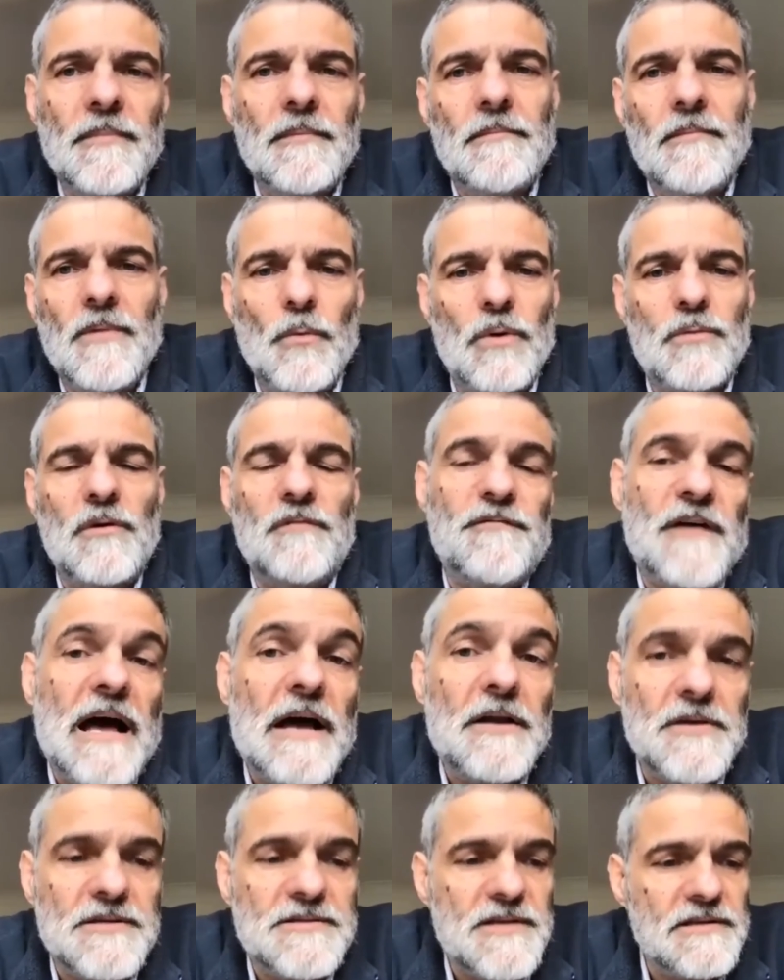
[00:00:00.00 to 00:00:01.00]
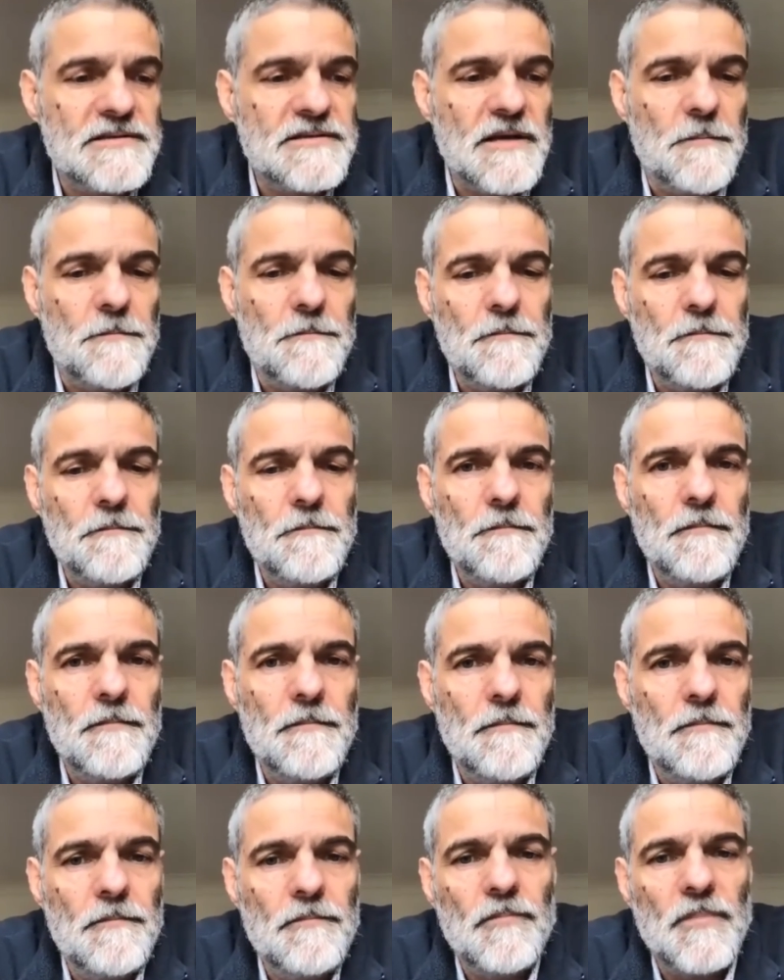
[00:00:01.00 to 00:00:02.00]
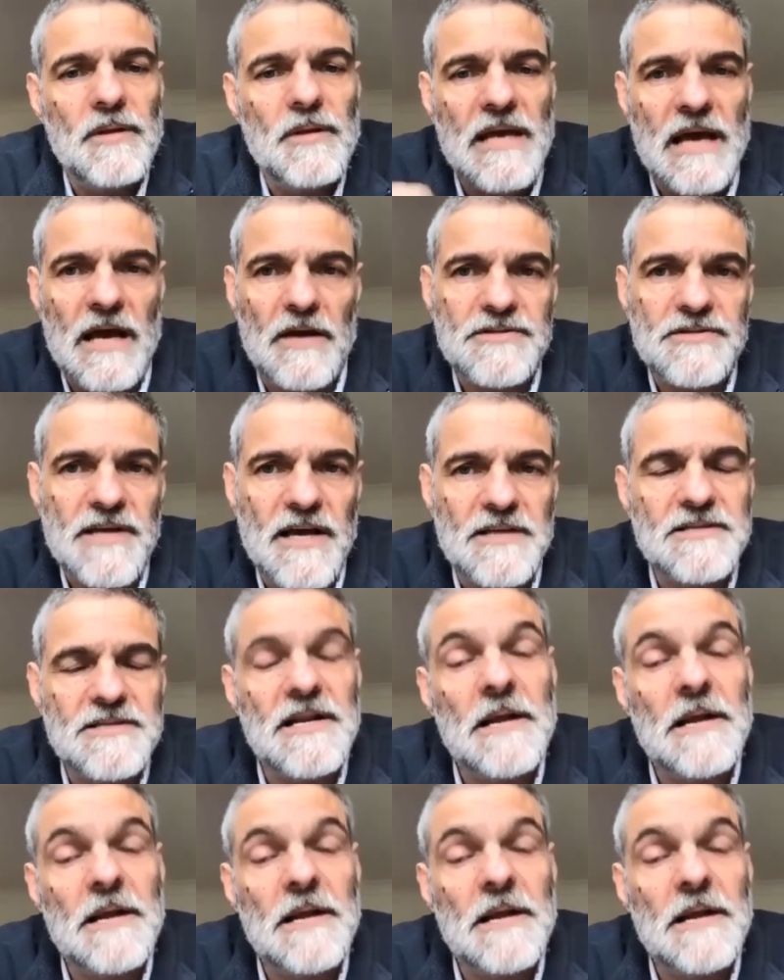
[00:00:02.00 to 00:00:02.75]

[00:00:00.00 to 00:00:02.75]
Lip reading: what we found is there's some downsides and